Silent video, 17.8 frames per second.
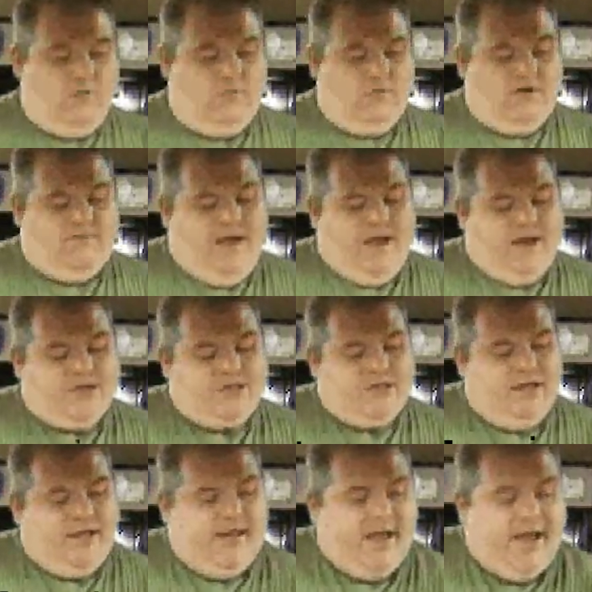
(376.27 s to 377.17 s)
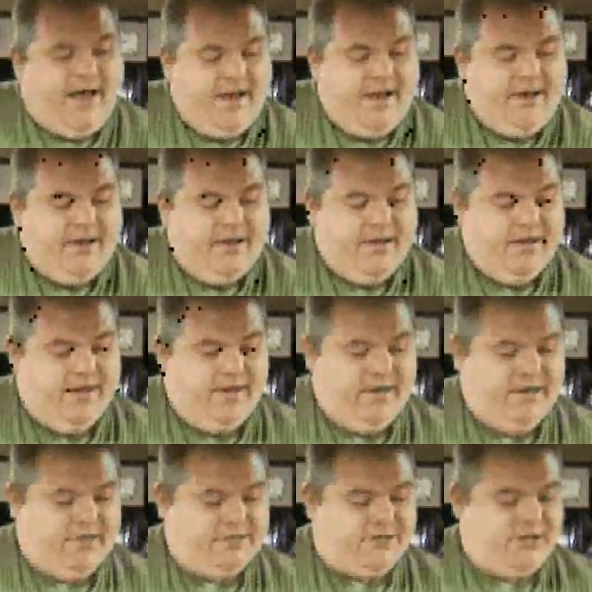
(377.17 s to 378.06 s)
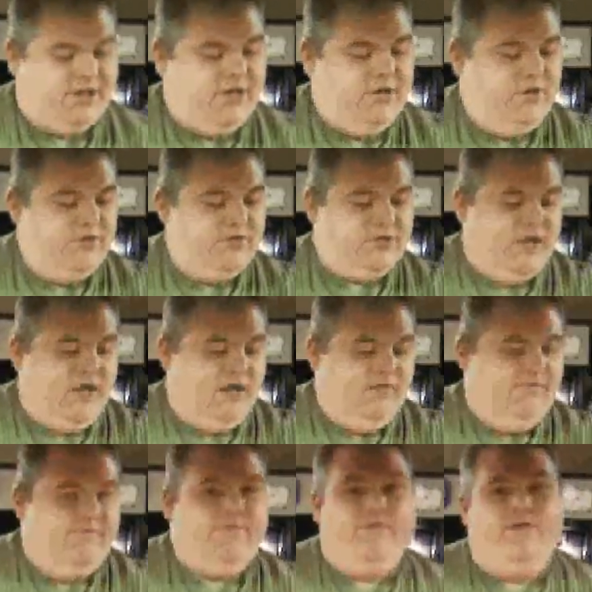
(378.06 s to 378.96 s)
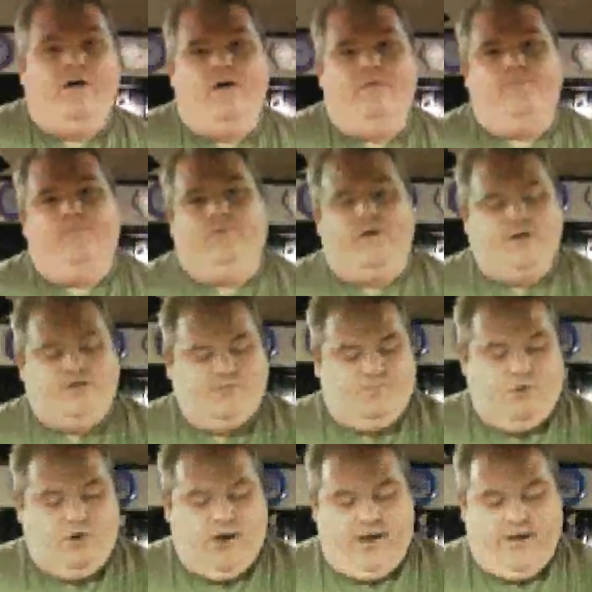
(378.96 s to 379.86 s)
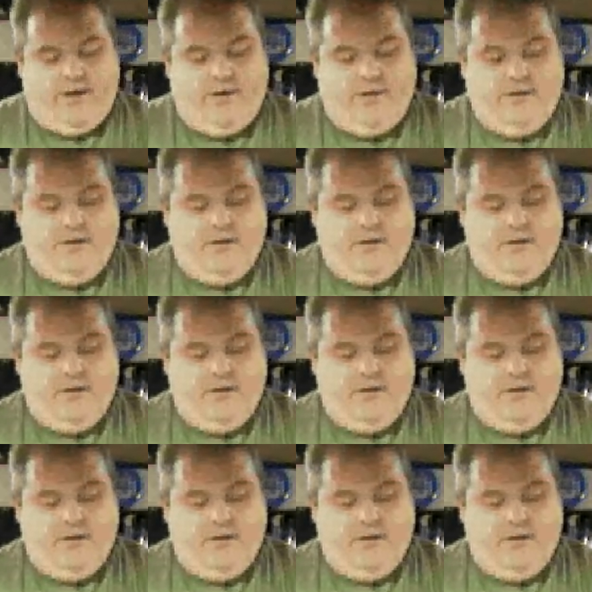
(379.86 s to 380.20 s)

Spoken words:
What I've actually got is a huge loaf of French bread.